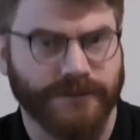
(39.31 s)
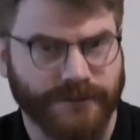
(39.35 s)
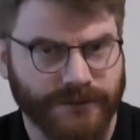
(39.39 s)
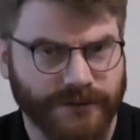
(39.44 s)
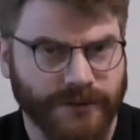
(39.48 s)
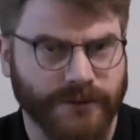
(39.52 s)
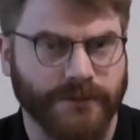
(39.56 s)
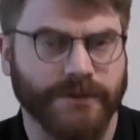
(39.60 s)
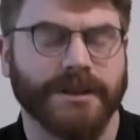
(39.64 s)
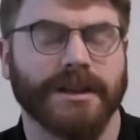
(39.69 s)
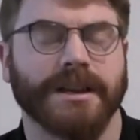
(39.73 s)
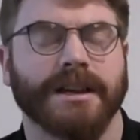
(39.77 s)

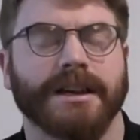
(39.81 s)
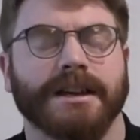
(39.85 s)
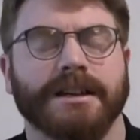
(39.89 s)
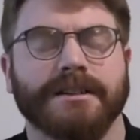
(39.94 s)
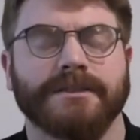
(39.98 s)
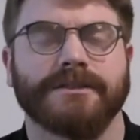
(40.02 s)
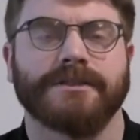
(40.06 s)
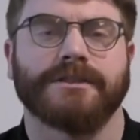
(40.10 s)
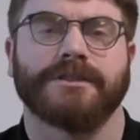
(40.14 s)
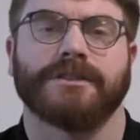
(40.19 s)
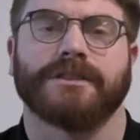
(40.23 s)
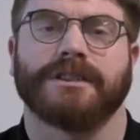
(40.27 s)
doing it,
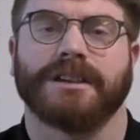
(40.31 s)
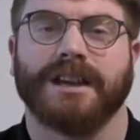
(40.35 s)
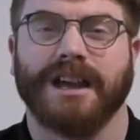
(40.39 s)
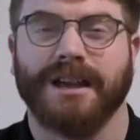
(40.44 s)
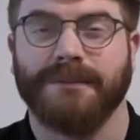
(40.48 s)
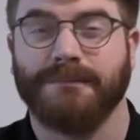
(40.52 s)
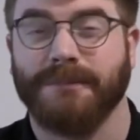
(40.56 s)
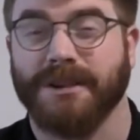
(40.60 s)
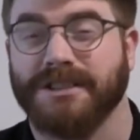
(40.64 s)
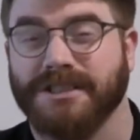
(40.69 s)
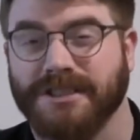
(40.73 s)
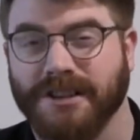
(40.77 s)
and so the
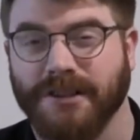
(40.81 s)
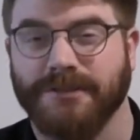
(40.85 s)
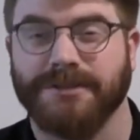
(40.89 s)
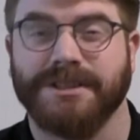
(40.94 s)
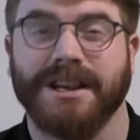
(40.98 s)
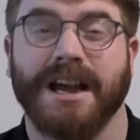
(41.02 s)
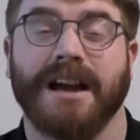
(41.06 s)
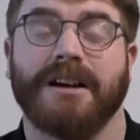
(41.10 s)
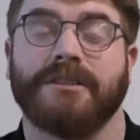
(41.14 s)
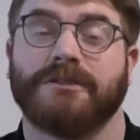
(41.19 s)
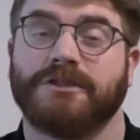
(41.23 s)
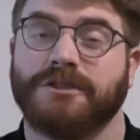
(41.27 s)
game might slow
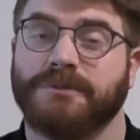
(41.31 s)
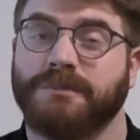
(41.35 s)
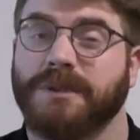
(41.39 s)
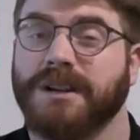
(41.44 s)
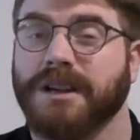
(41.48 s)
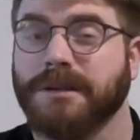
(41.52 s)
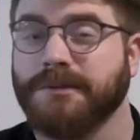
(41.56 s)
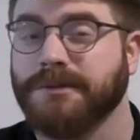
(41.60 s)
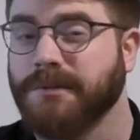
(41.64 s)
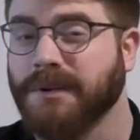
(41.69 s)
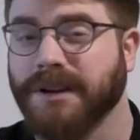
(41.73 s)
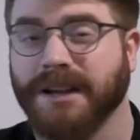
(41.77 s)
down or speed
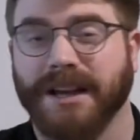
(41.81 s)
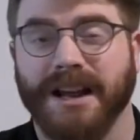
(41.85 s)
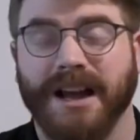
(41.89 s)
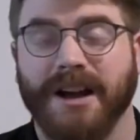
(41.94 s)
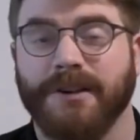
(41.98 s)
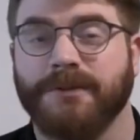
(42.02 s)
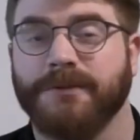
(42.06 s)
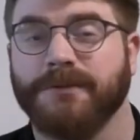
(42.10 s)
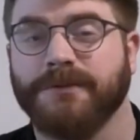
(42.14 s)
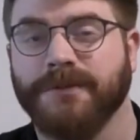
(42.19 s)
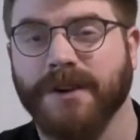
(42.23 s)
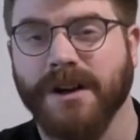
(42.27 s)
up depending on
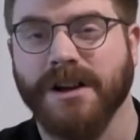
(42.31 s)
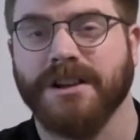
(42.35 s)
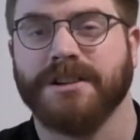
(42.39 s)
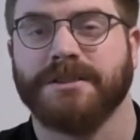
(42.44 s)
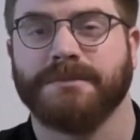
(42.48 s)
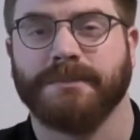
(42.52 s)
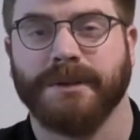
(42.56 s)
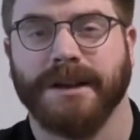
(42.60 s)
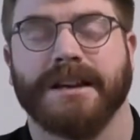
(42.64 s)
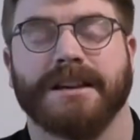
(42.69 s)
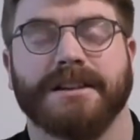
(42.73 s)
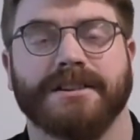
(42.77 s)
how
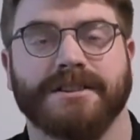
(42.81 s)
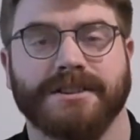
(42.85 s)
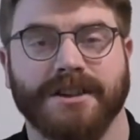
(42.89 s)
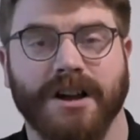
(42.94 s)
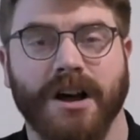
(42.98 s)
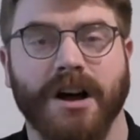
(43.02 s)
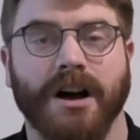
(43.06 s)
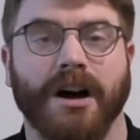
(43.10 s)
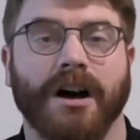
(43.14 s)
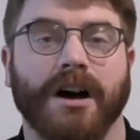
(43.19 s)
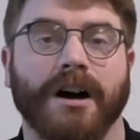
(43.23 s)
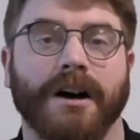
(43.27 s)
fast players
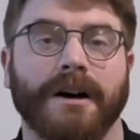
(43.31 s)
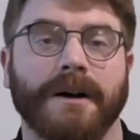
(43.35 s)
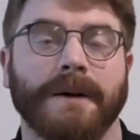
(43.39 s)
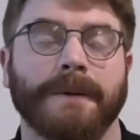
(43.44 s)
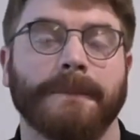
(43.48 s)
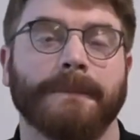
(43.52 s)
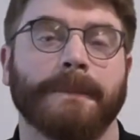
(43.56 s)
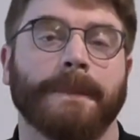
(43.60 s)
are,